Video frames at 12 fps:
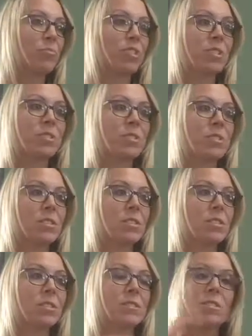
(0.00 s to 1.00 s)
Just
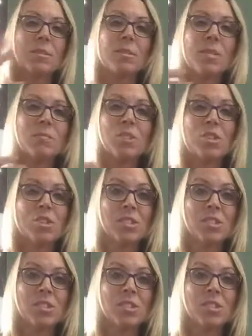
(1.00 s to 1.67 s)
sometimes you can